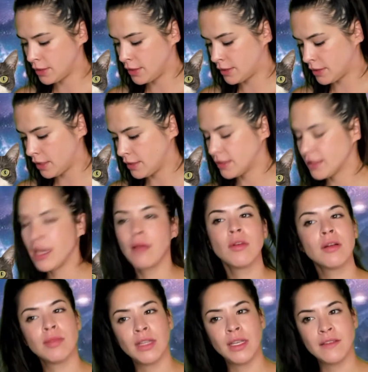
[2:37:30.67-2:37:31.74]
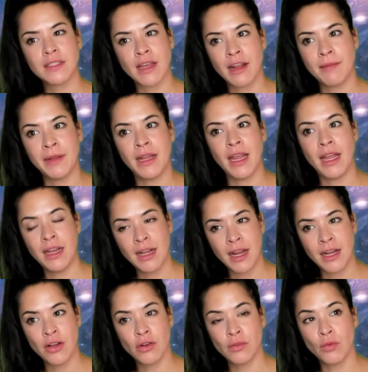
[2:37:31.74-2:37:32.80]
This scammer believes that I'm an
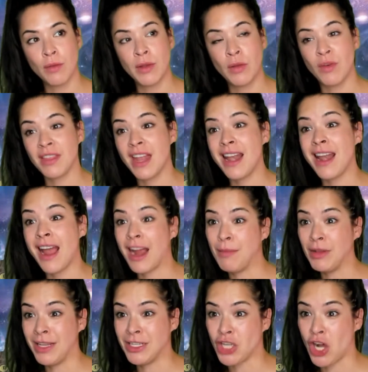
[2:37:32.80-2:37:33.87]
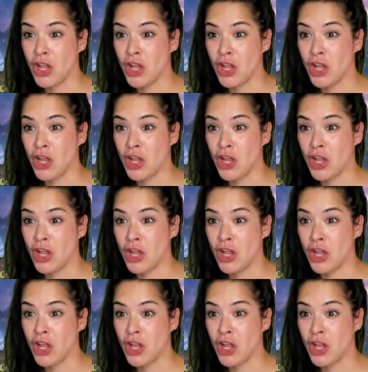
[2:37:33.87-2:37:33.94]
89-year-old woman with $9 million.